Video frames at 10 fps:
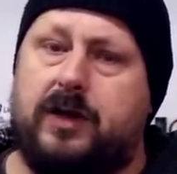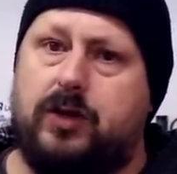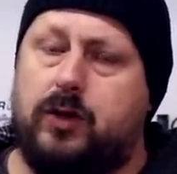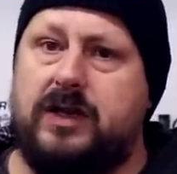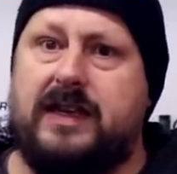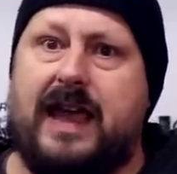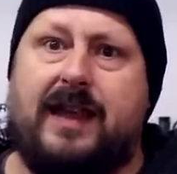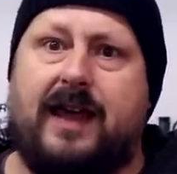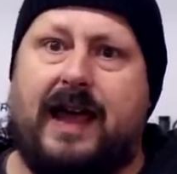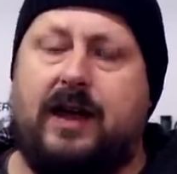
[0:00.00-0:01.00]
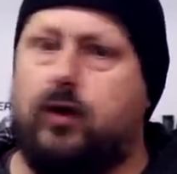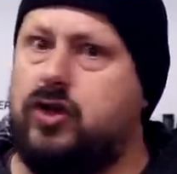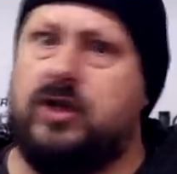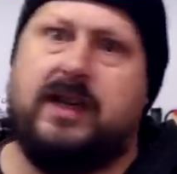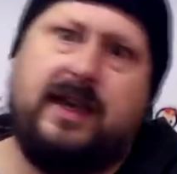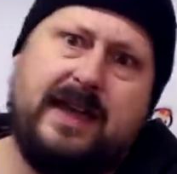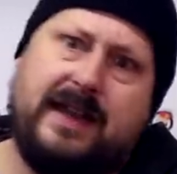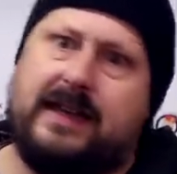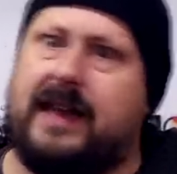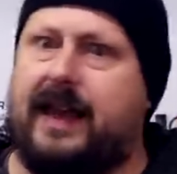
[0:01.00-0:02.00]
you can get that, or you can get
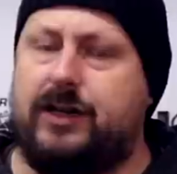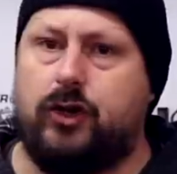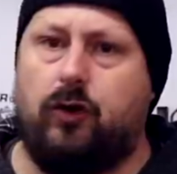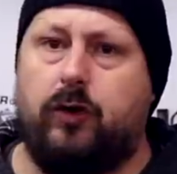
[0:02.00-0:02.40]
it later